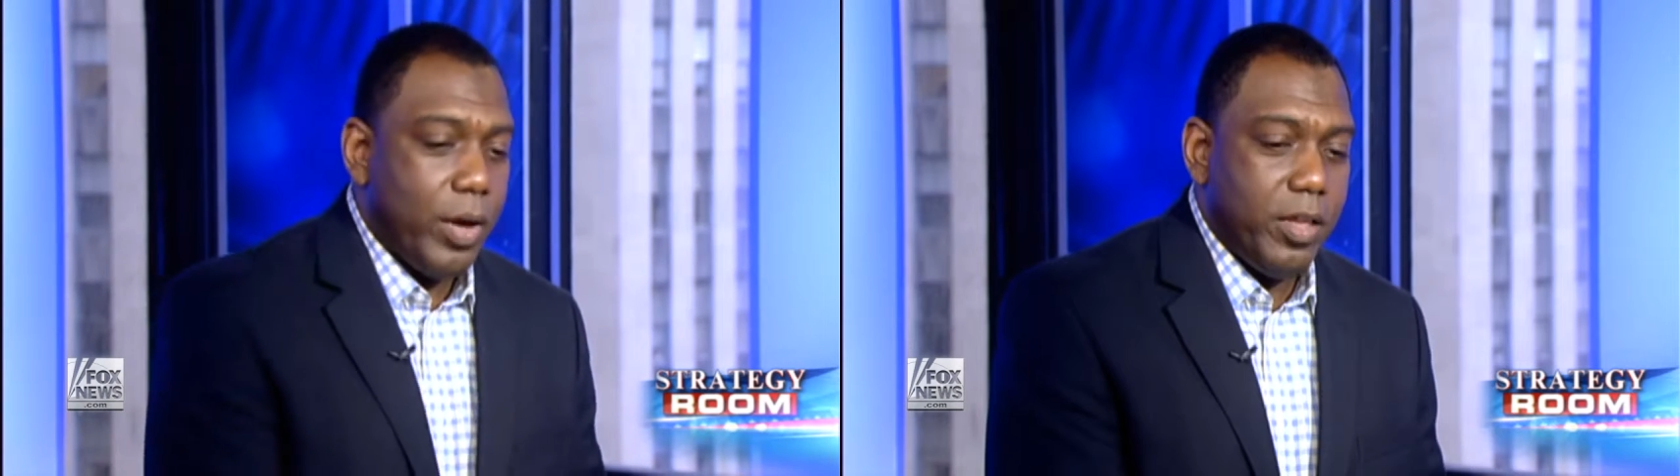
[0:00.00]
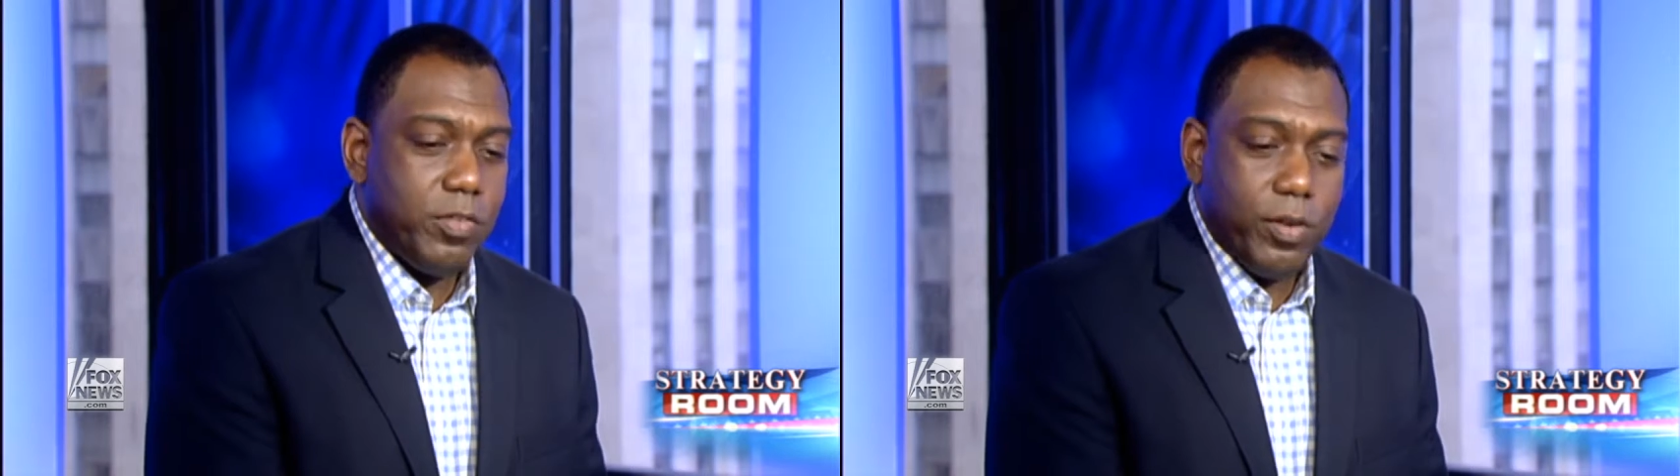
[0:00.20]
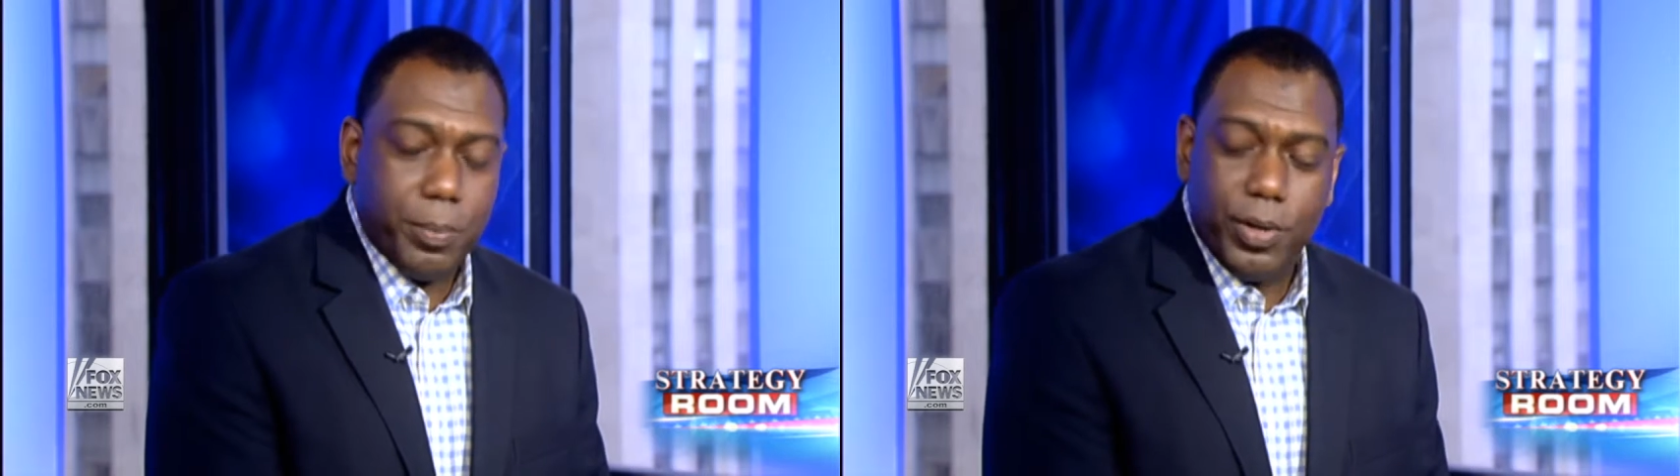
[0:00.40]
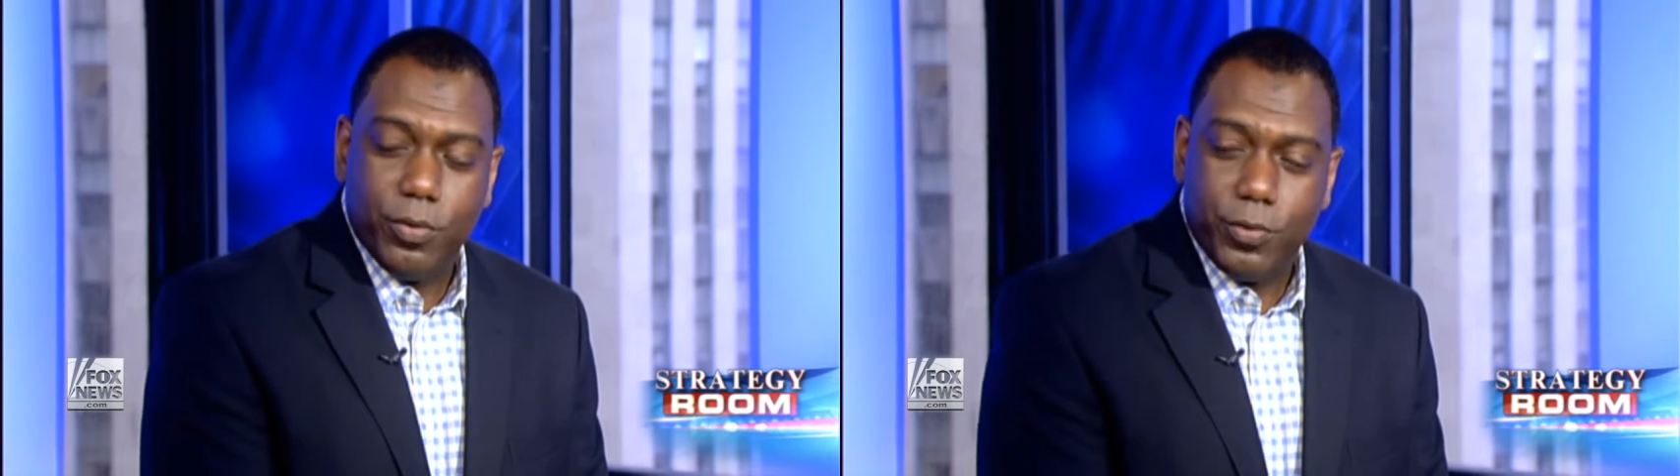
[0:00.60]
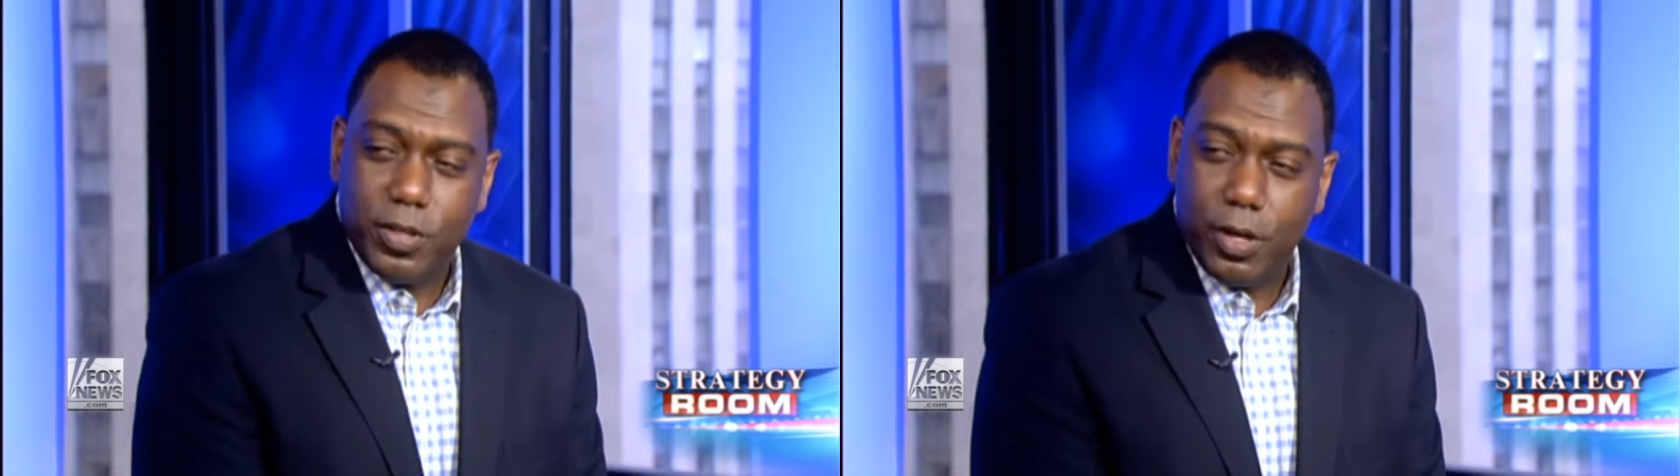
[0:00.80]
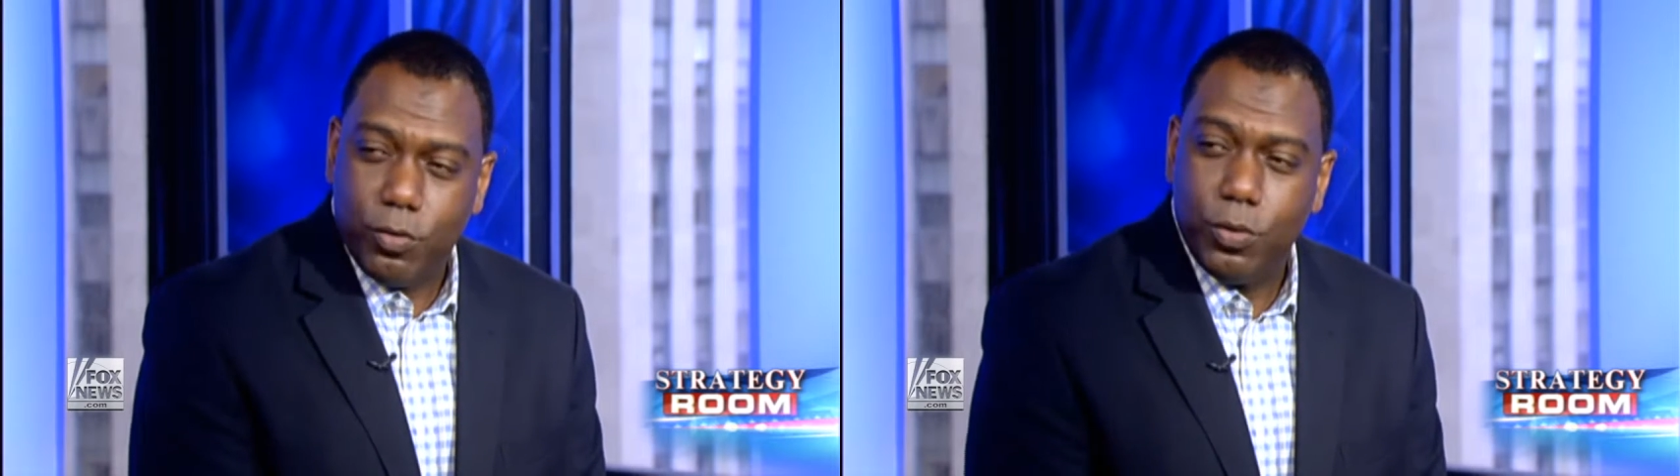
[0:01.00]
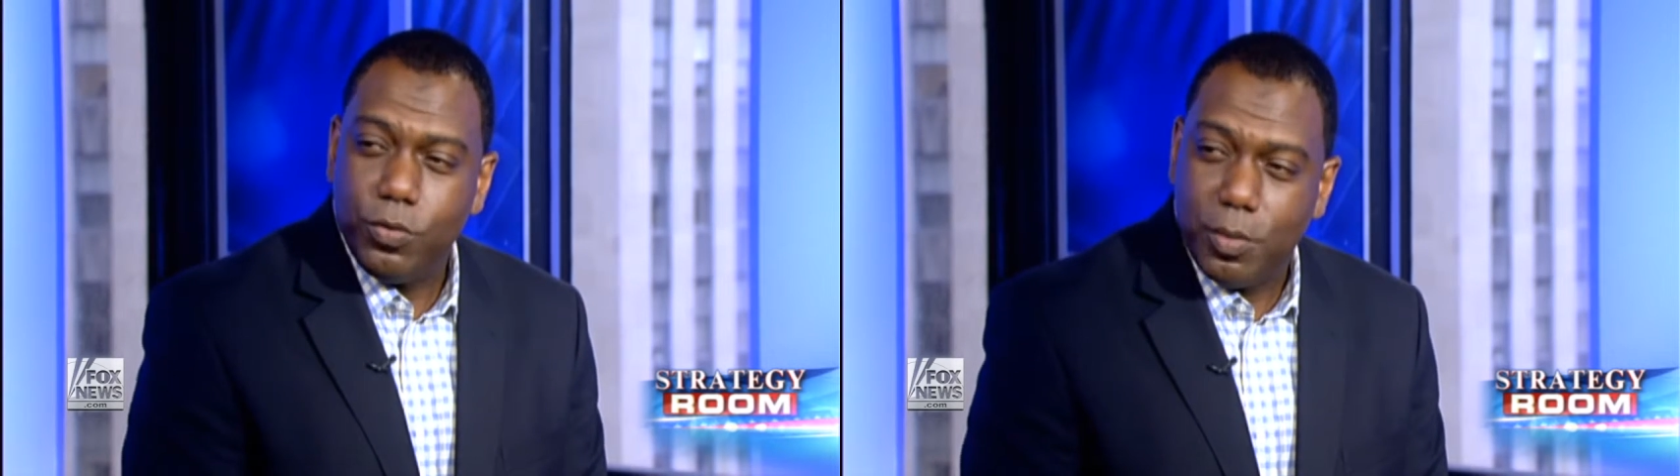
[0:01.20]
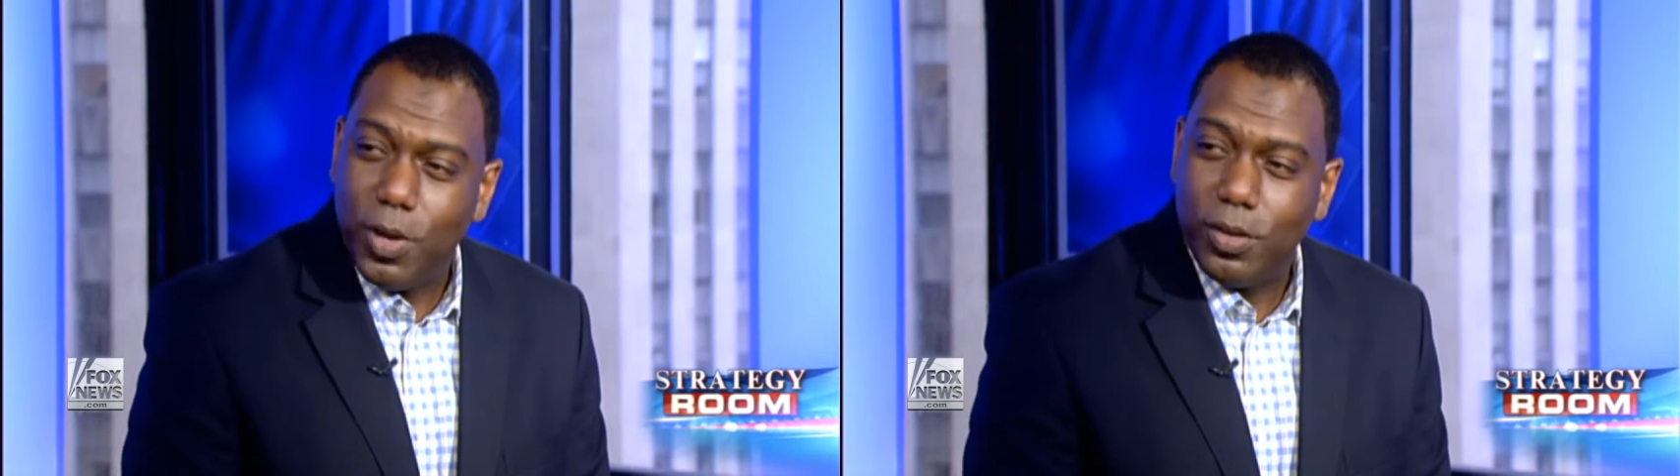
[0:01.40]
Is there appeal for Ted
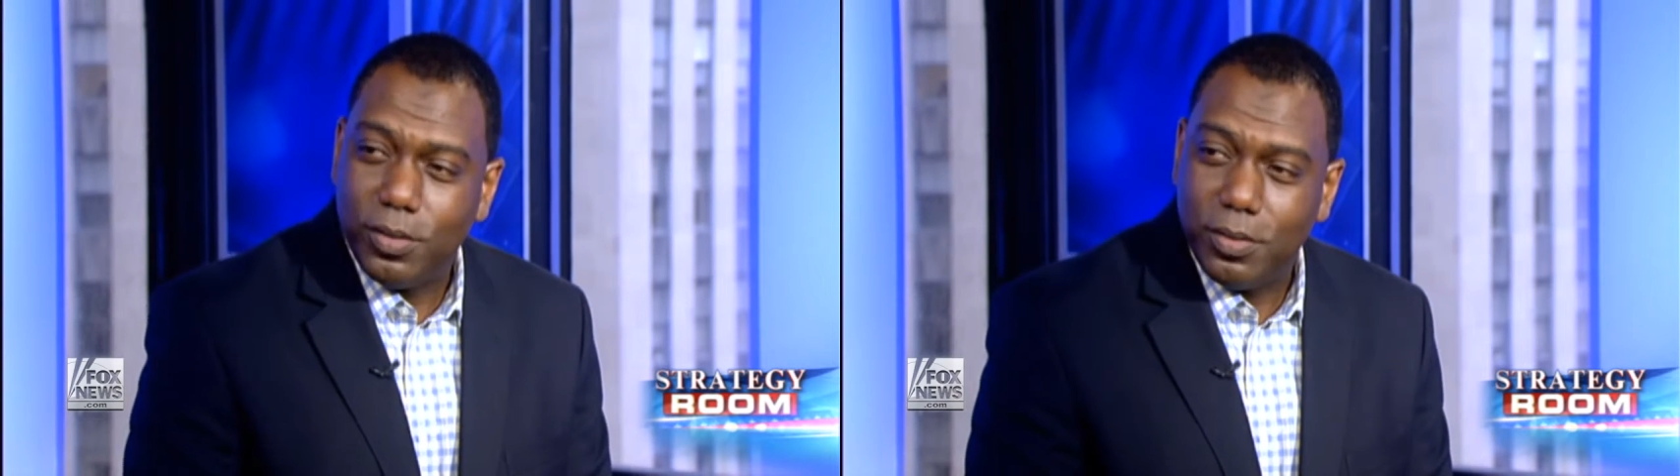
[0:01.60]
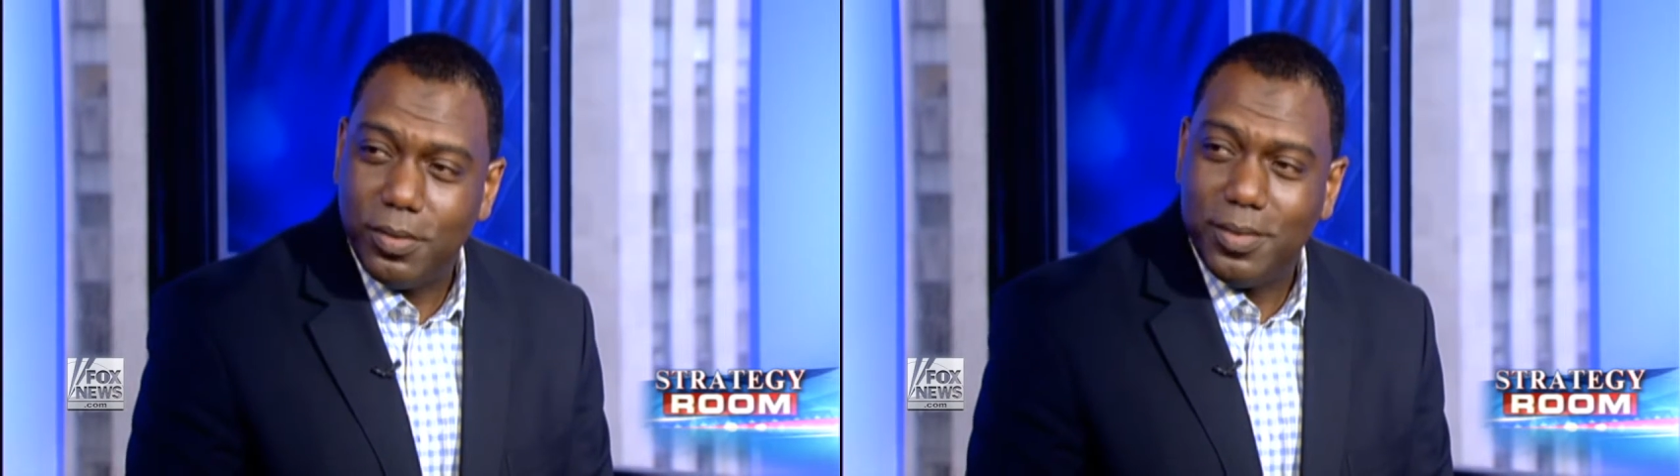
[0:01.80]
Cruz among